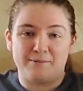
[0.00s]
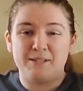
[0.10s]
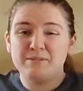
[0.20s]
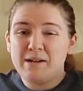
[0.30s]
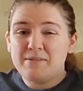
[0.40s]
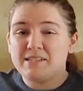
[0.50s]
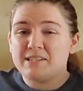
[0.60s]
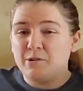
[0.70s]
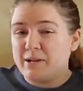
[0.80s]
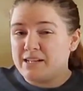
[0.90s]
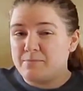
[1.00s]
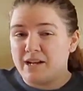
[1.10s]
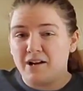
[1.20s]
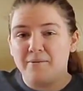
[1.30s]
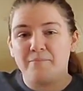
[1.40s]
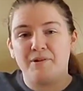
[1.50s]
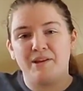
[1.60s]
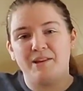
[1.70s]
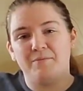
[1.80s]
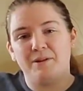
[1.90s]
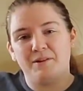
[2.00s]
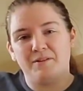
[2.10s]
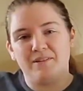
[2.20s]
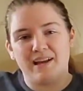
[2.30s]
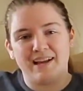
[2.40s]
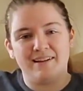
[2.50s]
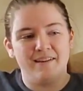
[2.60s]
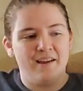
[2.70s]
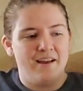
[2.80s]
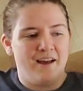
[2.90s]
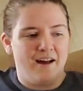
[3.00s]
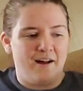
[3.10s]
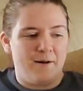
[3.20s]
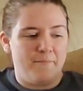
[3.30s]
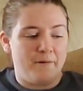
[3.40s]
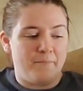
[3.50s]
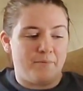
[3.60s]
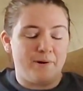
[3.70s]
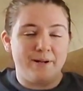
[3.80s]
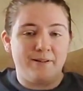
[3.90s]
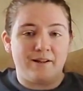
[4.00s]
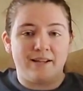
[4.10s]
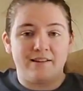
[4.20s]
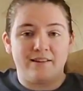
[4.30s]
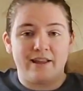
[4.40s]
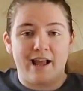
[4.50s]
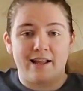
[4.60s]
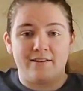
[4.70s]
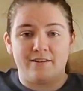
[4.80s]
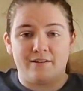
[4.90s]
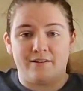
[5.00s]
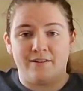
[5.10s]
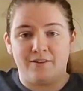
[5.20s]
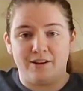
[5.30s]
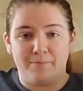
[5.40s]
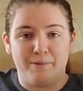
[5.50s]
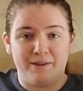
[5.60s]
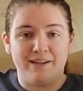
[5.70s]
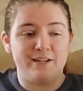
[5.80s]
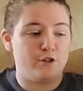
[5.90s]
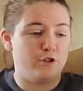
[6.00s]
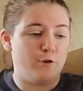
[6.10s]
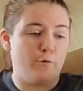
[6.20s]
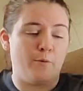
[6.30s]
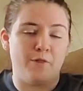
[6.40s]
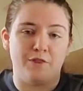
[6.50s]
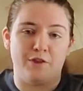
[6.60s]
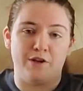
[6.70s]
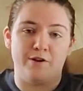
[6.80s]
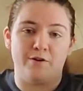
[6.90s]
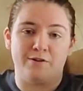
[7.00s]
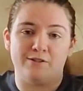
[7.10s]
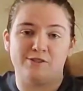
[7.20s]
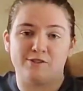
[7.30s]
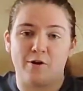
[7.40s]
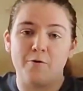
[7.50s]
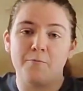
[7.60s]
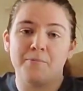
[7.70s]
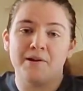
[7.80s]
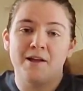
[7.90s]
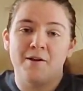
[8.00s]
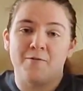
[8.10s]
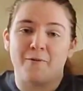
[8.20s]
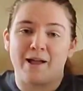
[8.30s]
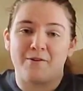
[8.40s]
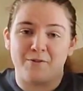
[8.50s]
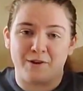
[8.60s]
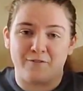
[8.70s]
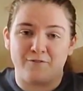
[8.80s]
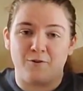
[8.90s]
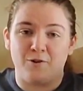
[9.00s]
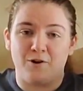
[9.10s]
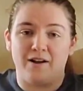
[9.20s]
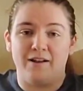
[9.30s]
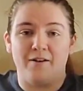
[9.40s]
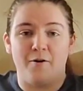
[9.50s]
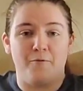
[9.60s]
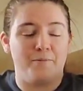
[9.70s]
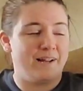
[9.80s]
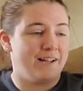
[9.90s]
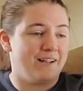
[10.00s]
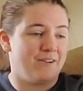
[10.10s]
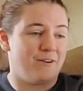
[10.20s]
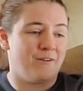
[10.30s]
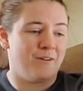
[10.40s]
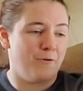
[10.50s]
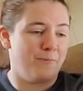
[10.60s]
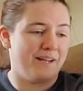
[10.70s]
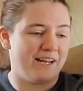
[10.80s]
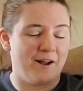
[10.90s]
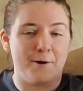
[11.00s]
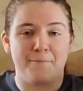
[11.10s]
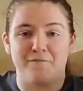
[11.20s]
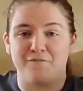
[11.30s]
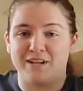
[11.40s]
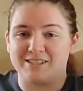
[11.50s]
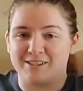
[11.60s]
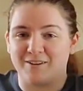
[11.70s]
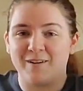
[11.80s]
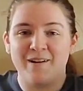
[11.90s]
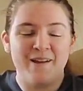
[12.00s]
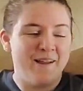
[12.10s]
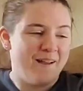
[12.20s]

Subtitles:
Sometimes it still wakes me up in the middle of the night. I'm pretty lucky that they had the ability to do the scope rather than a full-on opening it up and fixing her.